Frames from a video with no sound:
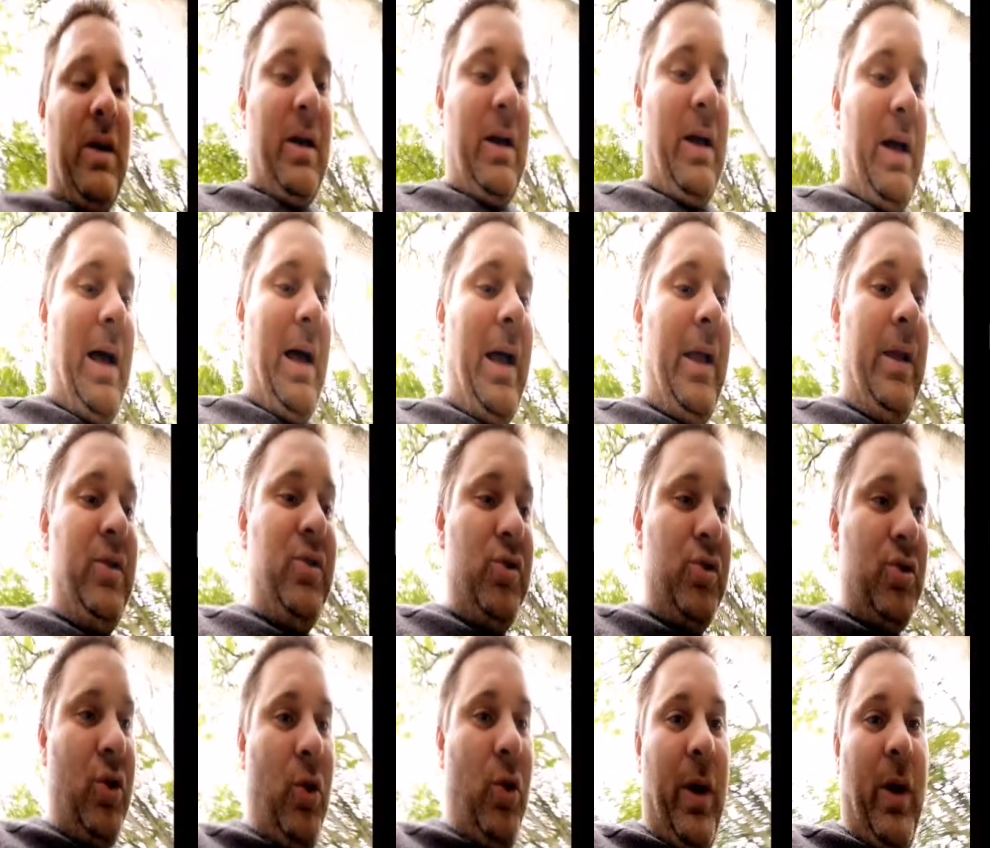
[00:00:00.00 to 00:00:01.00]
Hi, just
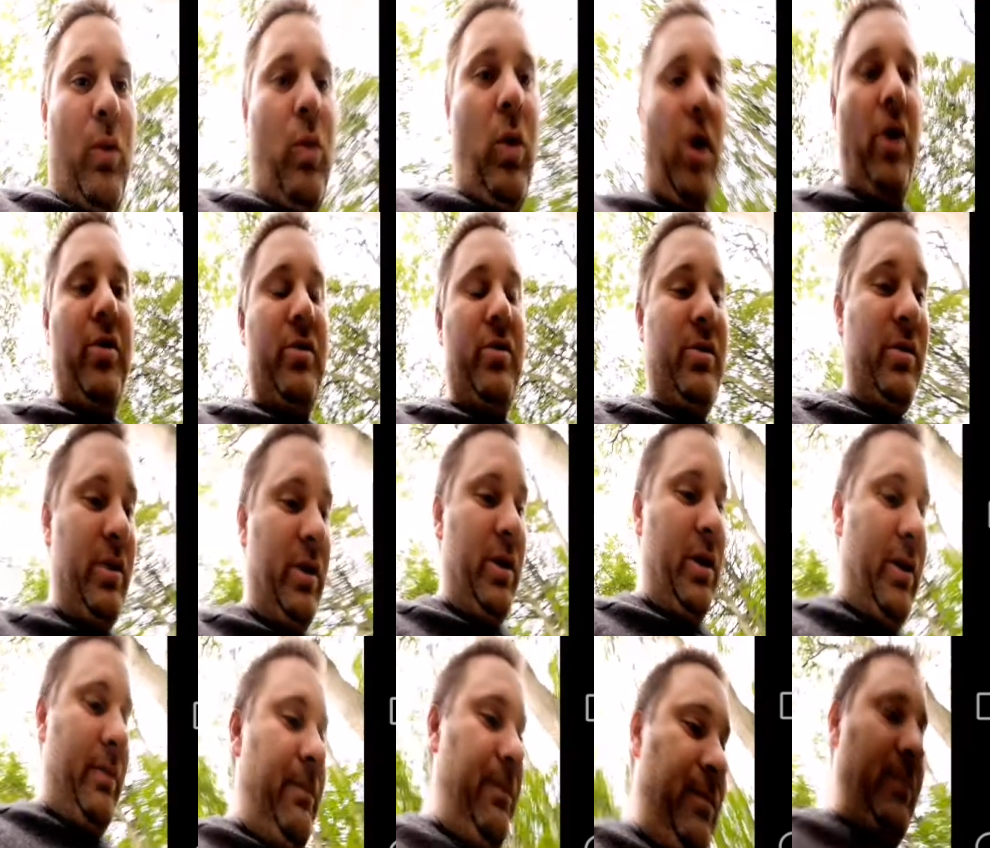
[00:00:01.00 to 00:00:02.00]
a quick one.
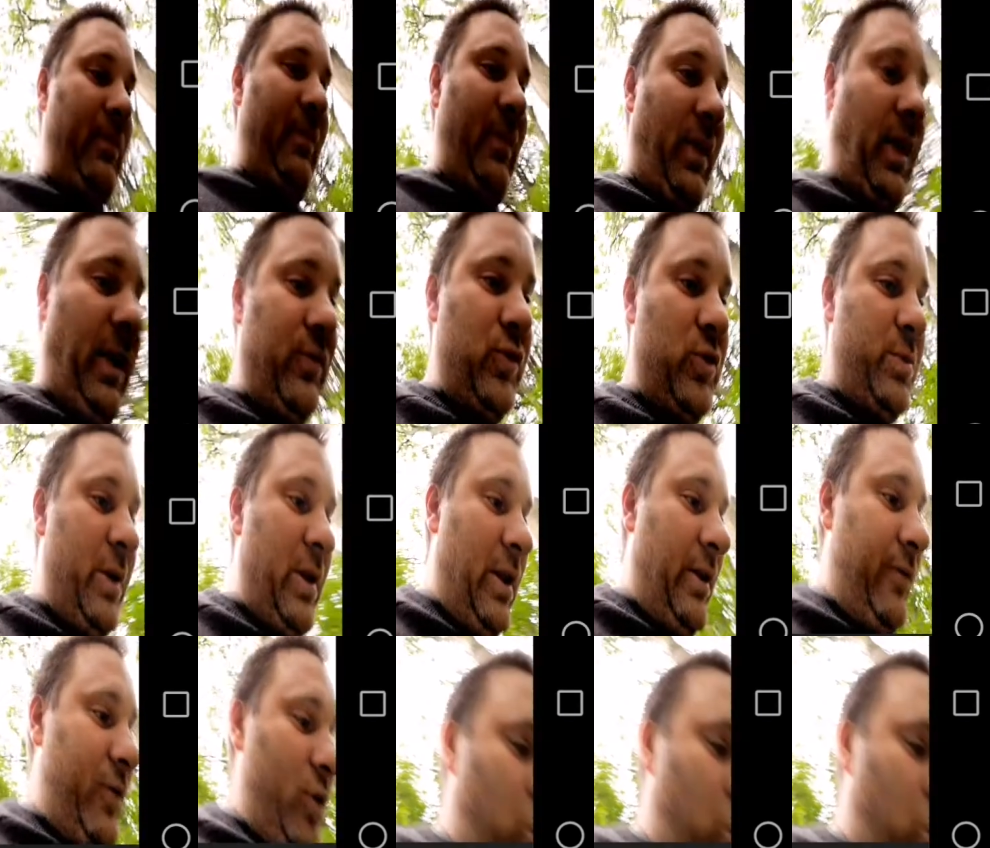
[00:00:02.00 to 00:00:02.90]
I've just been leaving a